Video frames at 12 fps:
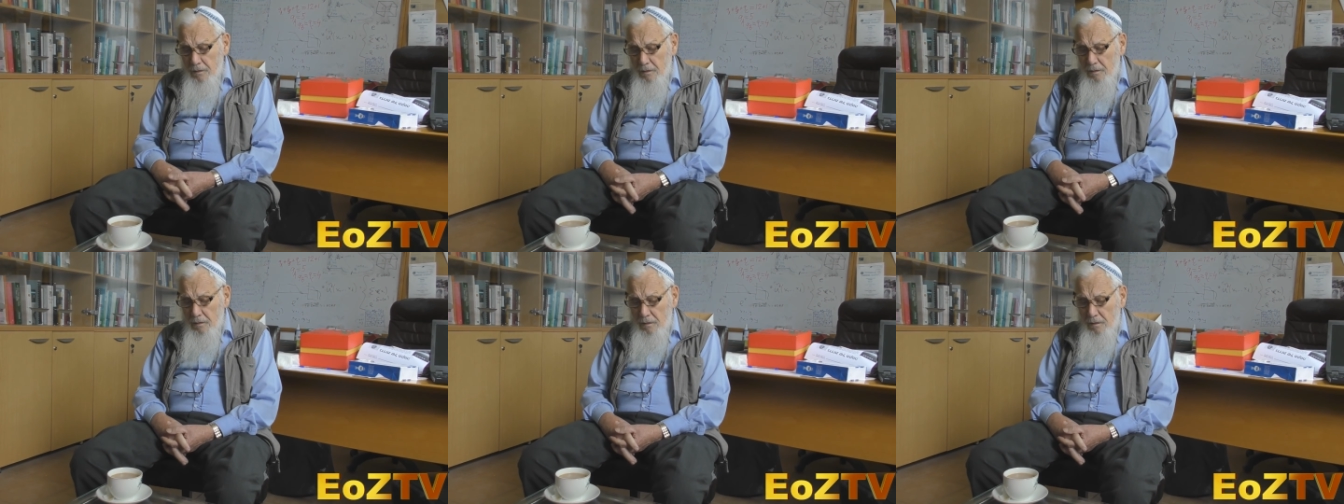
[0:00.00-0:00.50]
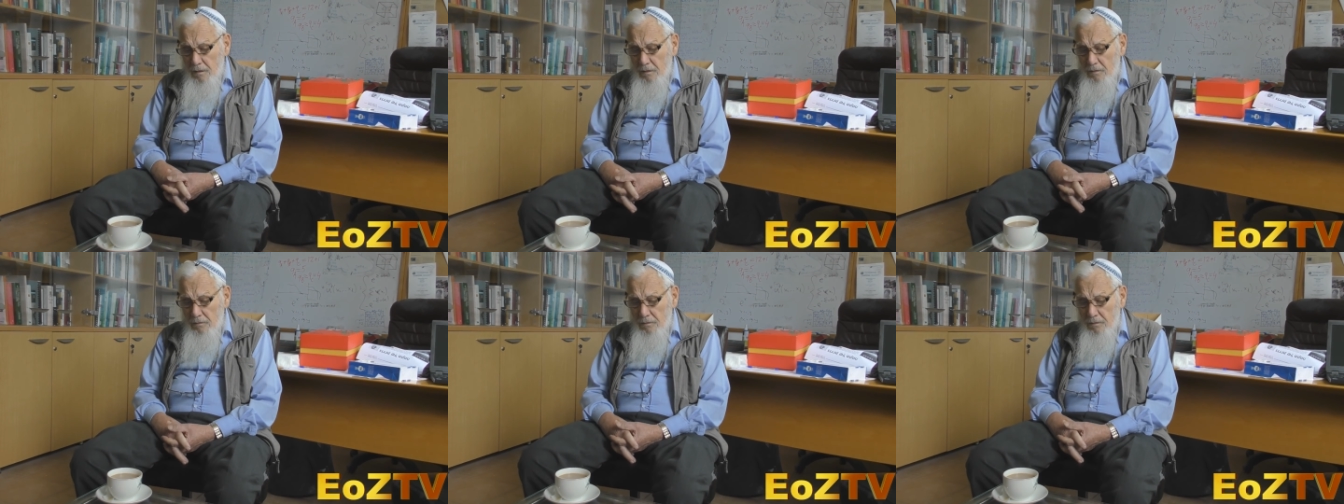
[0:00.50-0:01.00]

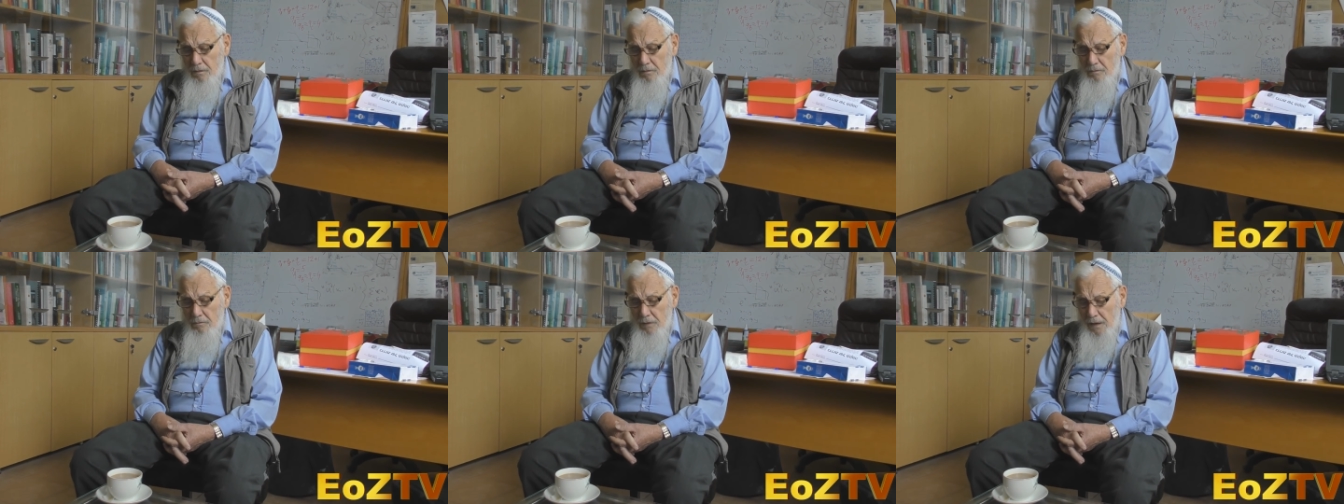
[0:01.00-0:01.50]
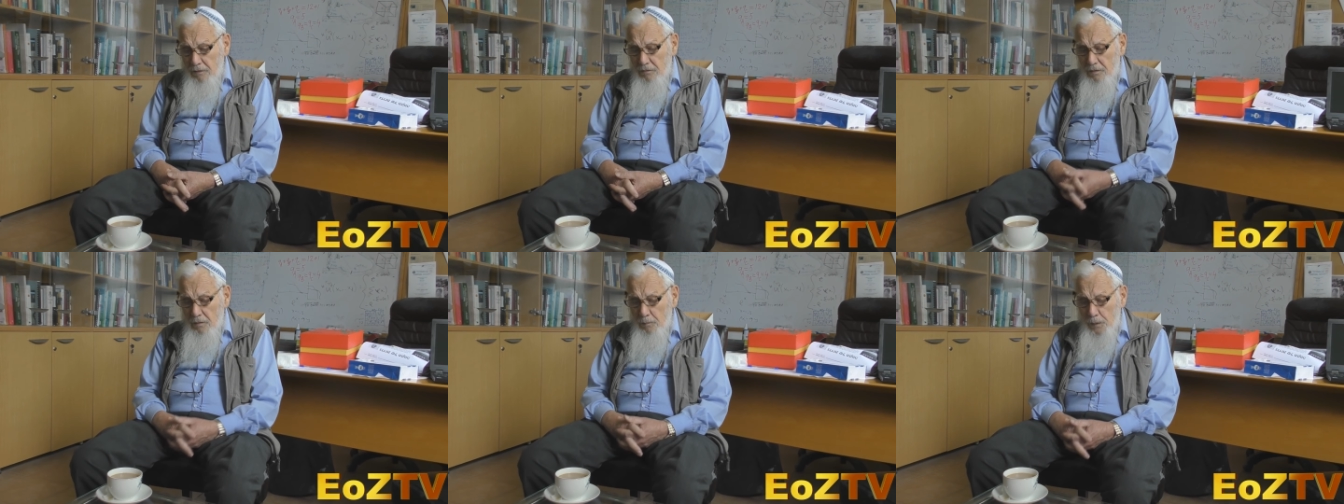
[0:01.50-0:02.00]
is uh,
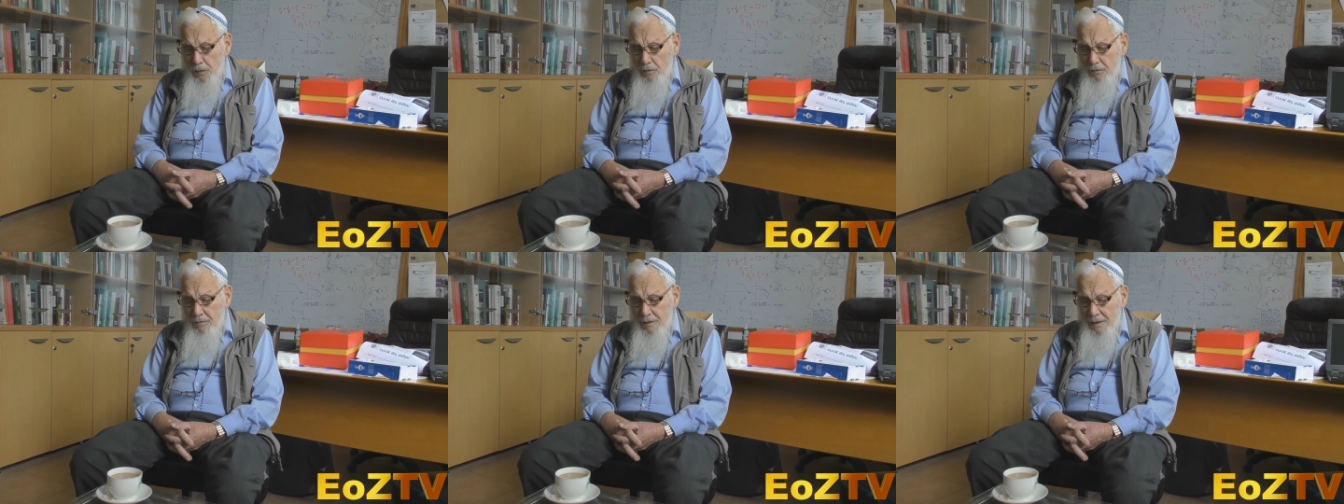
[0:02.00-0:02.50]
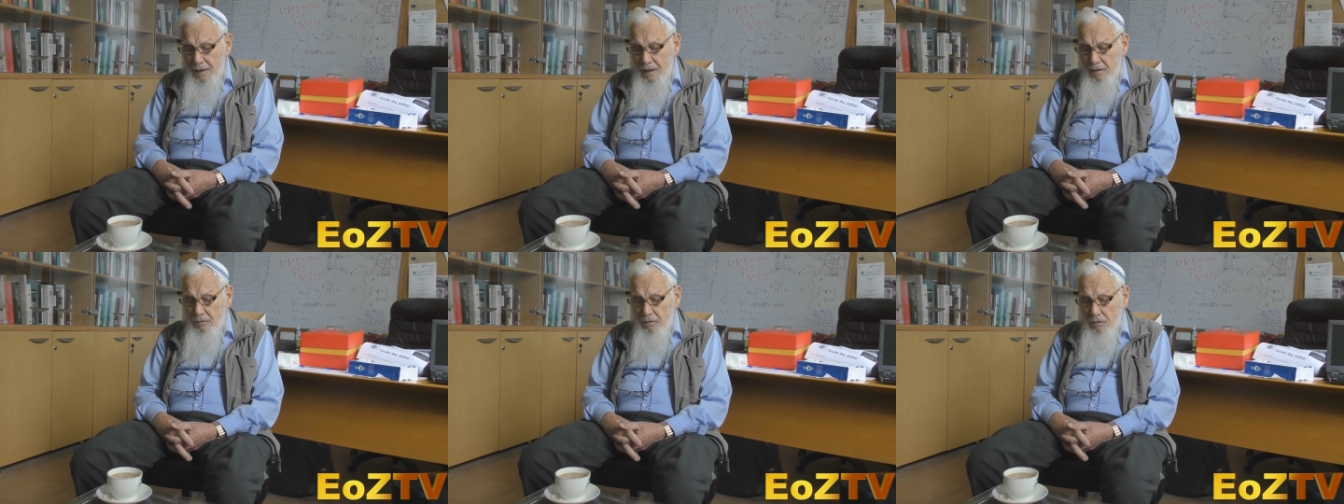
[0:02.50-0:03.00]
rational because he
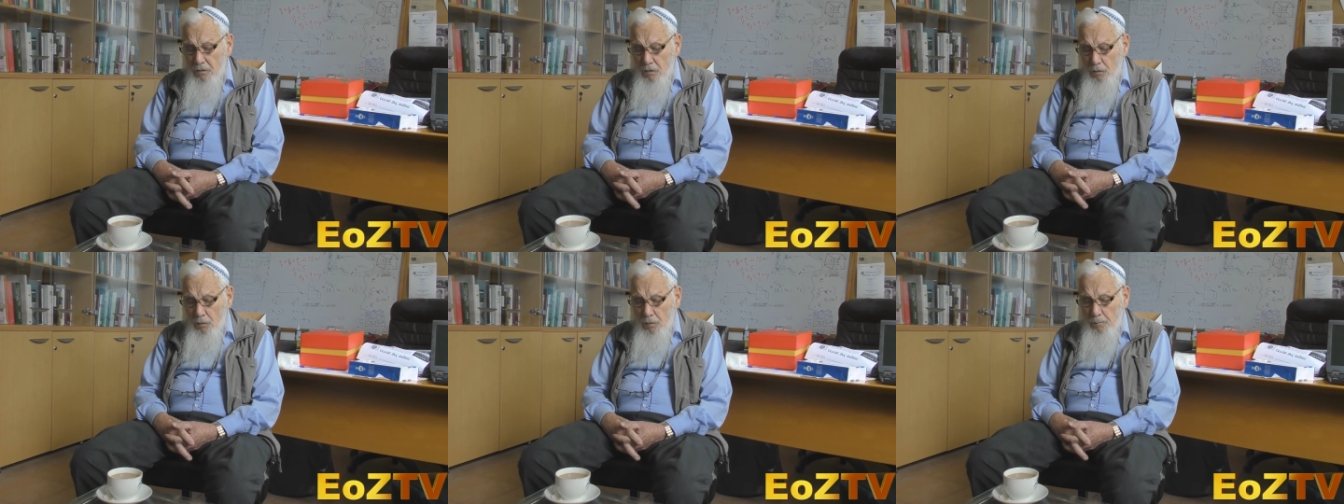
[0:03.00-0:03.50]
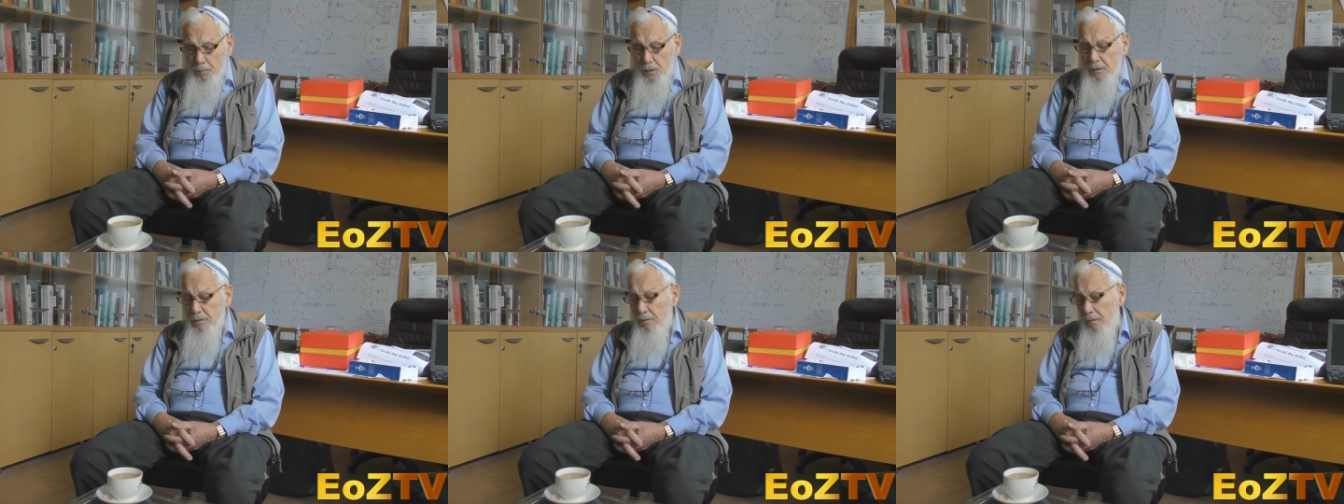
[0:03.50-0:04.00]
has a goal
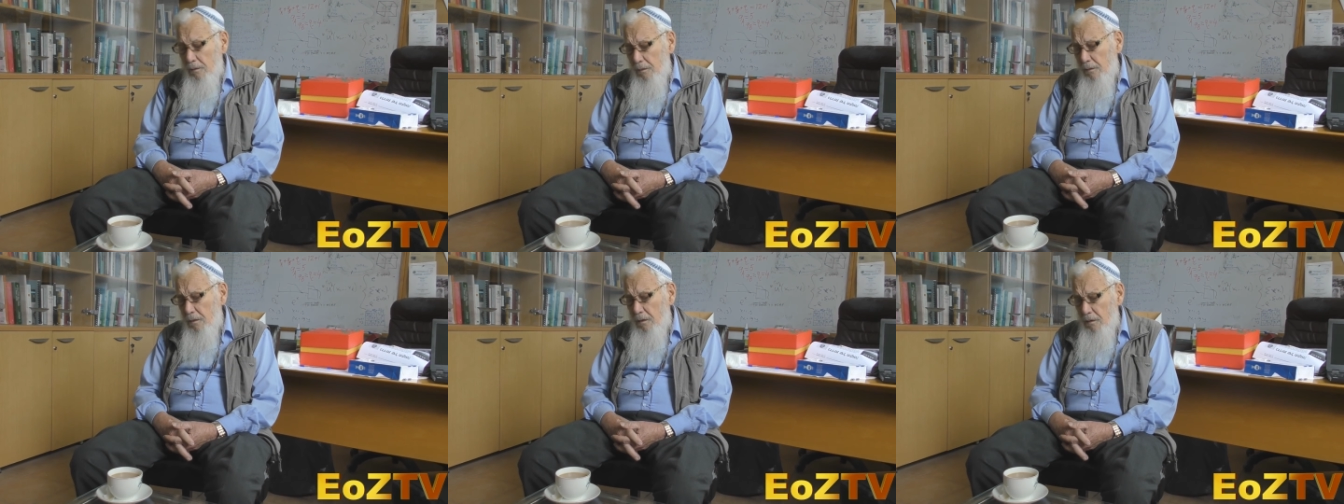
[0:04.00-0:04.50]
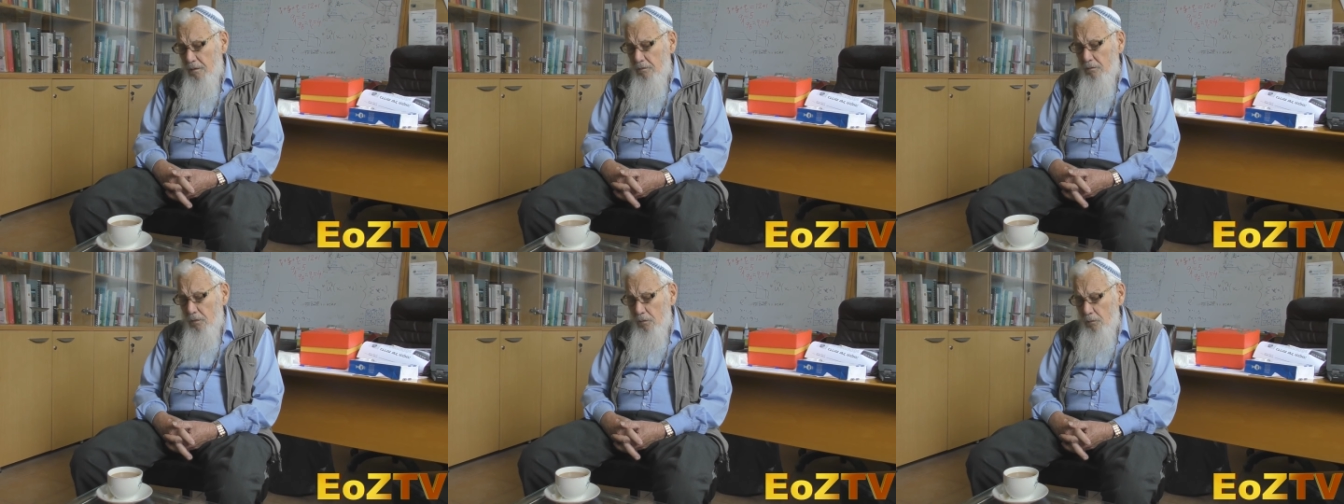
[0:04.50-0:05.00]
beyond
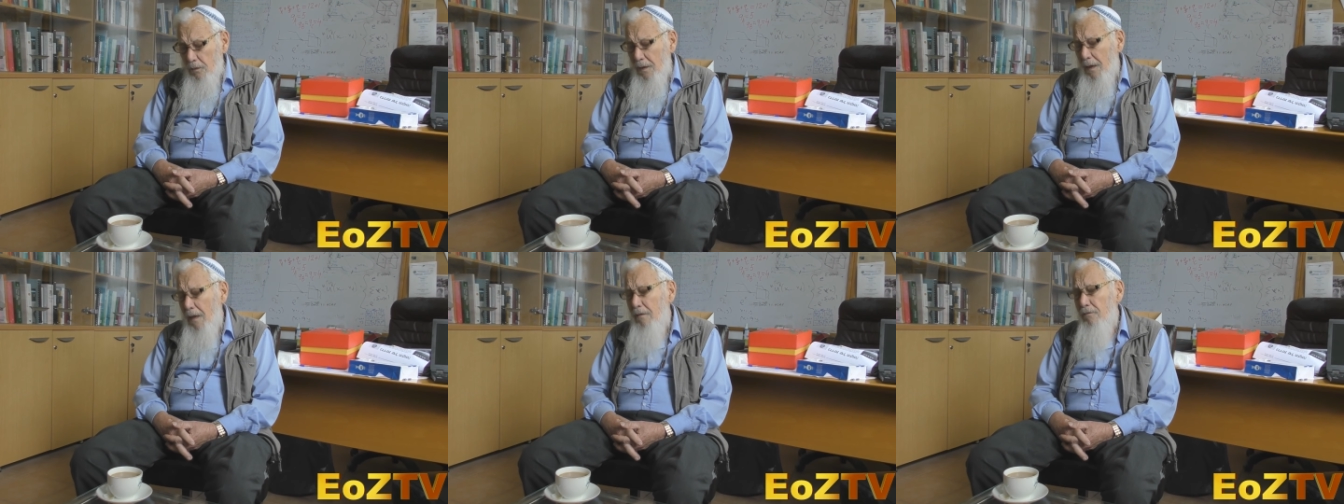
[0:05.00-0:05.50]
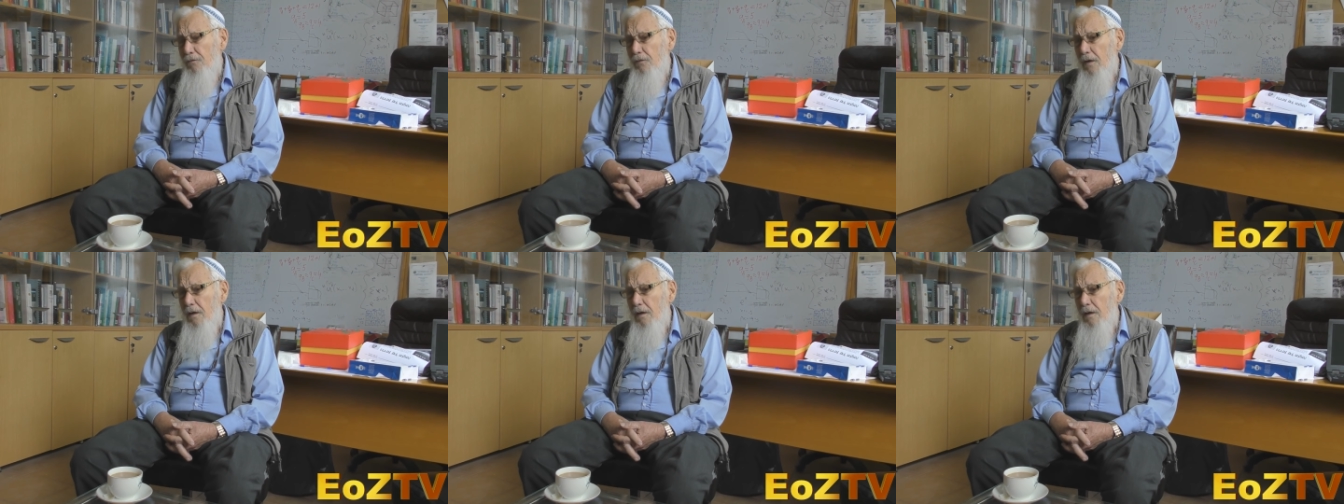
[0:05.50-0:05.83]
his own life,